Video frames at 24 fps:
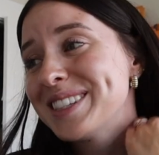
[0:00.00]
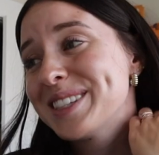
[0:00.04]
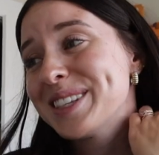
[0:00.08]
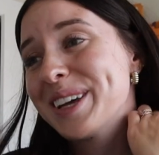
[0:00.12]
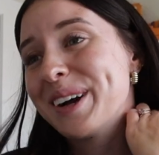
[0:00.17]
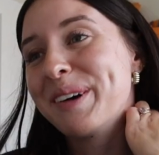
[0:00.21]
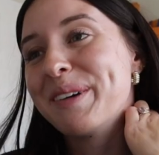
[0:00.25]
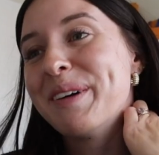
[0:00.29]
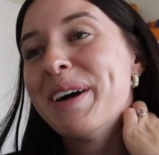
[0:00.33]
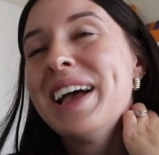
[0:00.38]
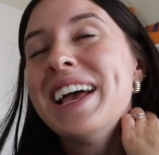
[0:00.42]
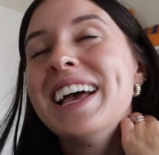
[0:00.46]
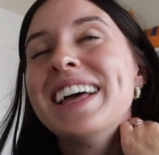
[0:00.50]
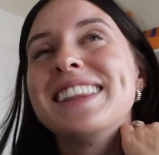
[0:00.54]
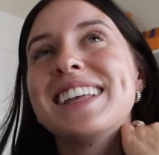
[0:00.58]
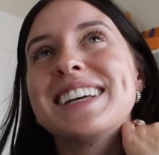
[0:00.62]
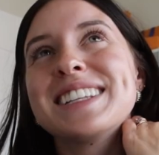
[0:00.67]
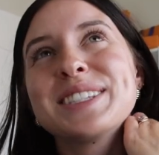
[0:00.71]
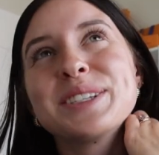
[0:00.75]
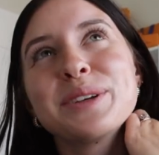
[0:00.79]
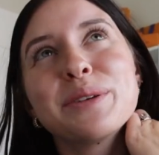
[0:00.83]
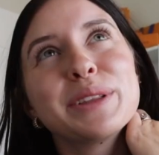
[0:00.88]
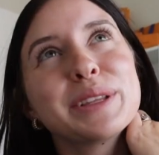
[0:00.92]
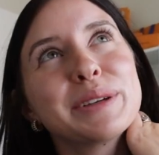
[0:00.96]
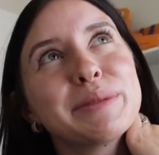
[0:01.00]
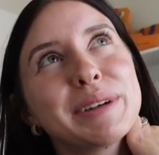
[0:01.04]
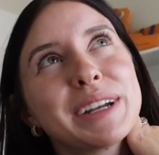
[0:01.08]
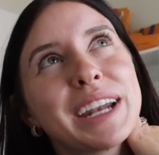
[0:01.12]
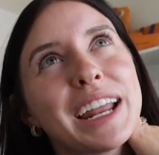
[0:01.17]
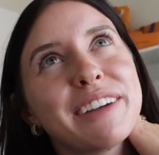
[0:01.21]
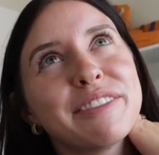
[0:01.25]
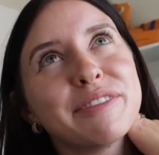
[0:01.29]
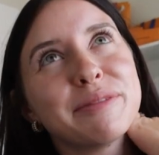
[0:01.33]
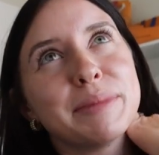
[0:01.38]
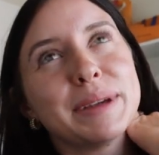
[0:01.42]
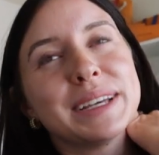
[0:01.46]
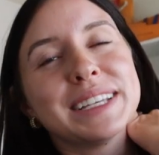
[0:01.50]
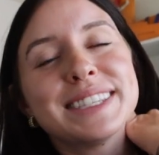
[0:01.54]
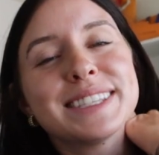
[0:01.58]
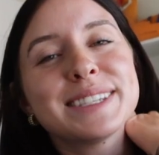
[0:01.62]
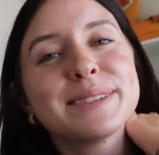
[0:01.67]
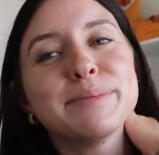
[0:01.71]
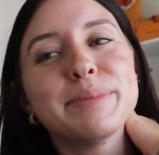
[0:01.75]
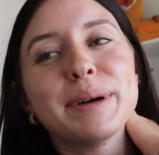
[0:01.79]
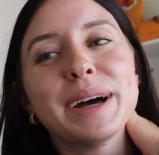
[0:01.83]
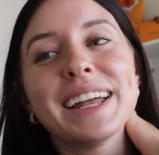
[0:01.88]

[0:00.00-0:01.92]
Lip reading: So that's the only one I've missed,